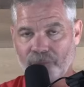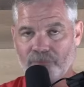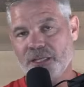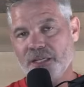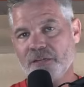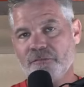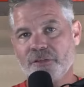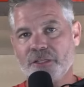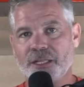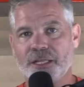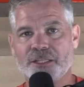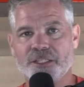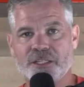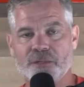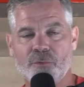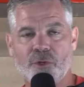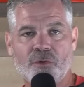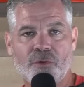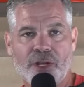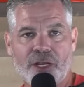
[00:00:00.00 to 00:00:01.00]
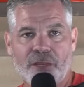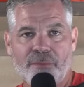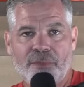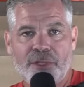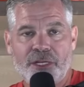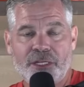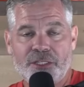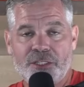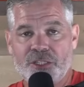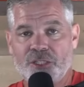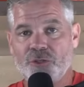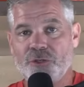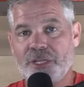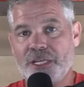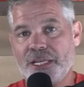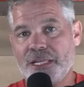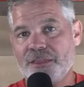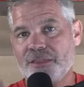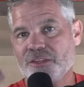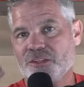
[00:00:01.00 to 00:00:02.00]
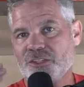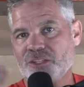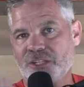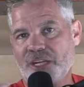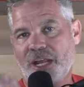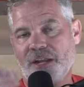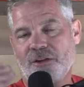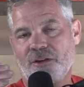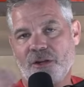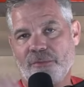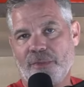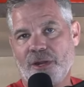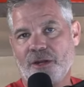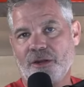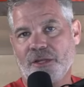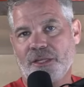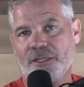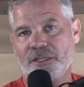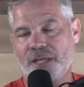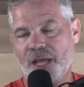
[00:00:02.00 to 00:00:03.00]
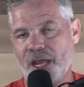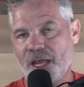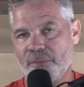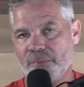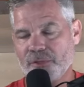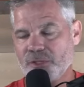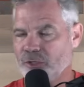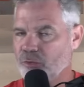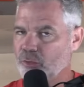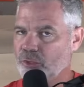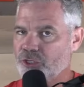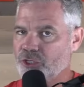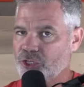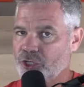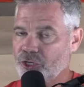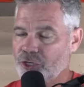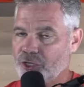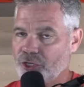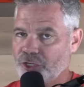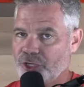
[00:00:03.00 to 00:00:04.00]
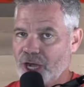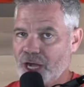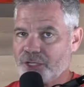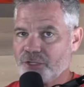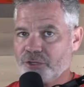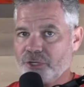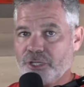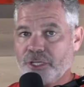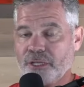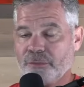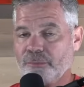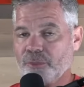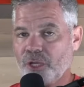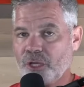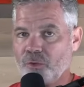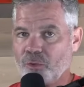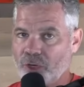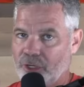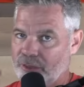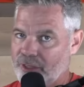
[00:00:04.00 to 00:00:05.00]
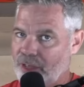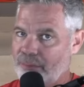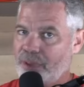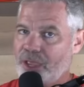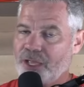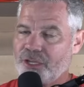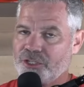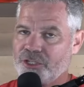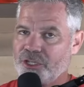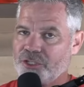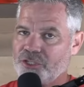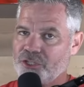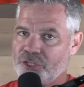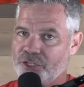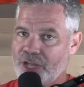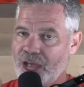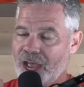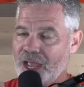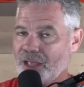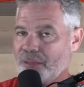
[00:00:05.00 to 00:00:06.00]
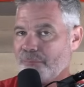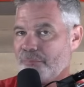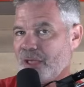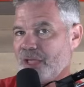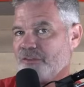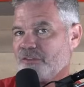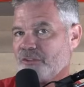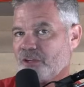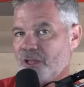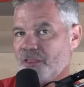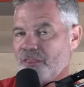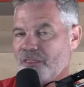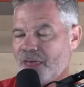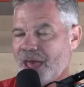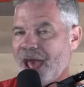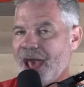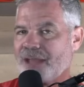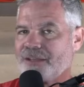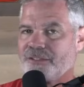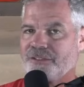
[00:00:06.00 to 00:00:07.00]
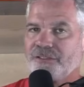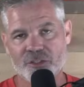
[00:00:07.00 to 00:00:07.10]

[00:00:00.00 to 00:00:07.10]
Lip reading: Think of it like someone recommending to you to eat the standard American diet, but then once you go to your doctor and you get blood work, they may adjust your diet based on that.